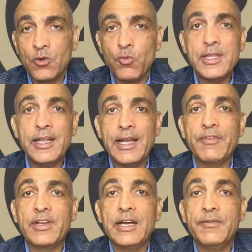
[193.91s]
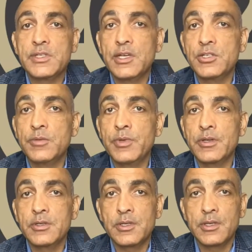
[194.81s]
we need to have a conversation
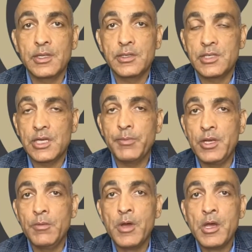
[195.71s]
because some of them